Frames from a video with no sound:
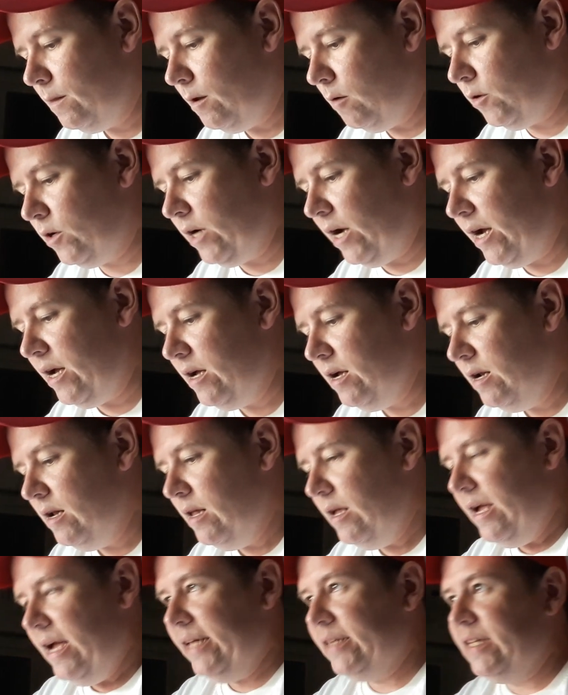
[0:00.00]
Okay?
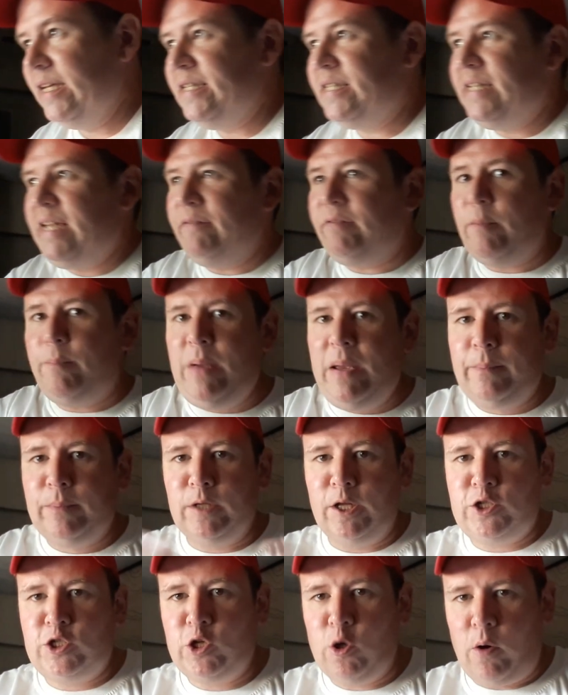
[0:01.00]
At least give the
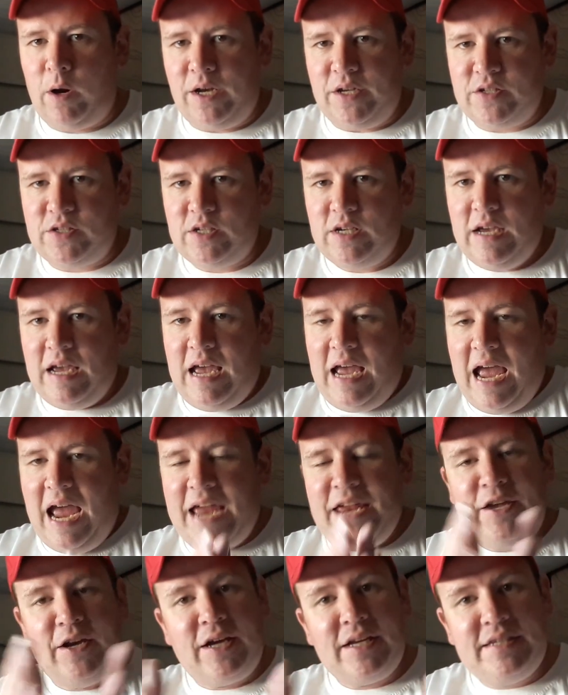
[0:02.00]
people a choice.
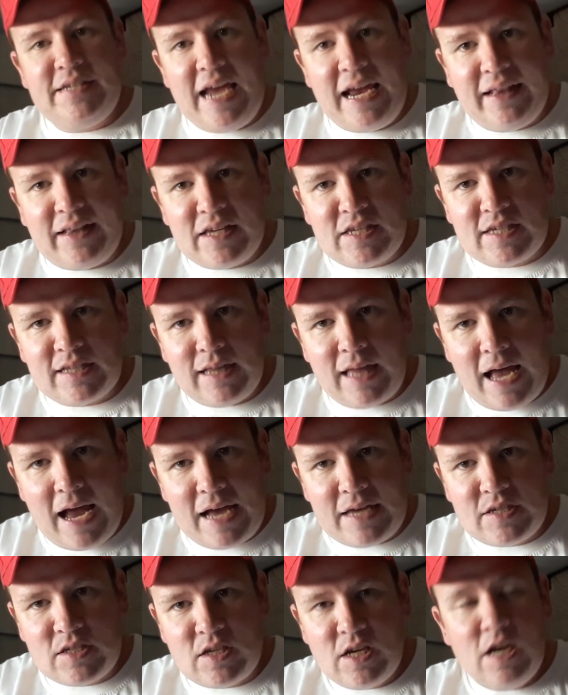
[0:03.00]
Hey, you can take this
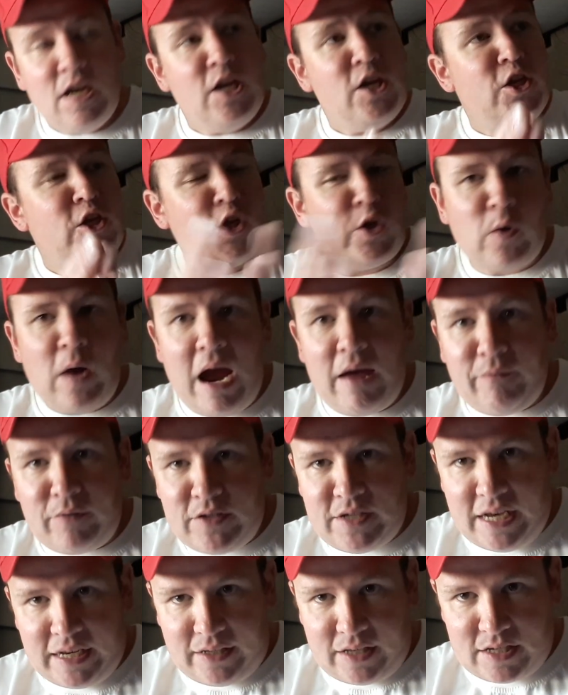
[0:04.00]
class, you don't have to
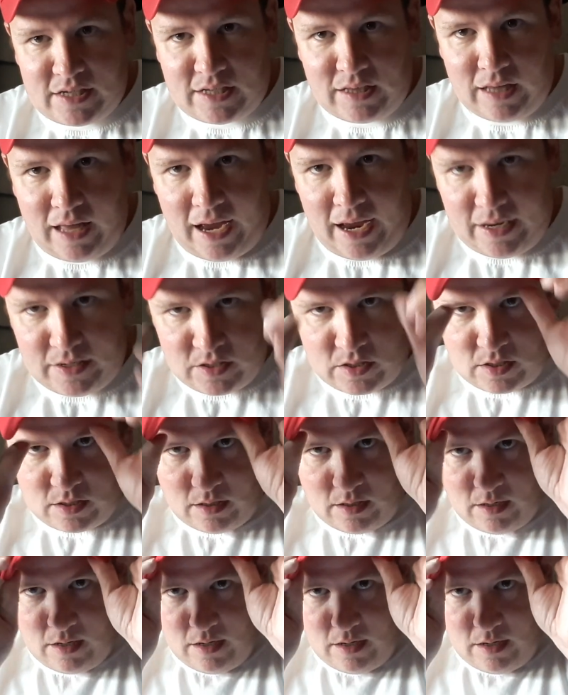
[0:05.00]
take this class.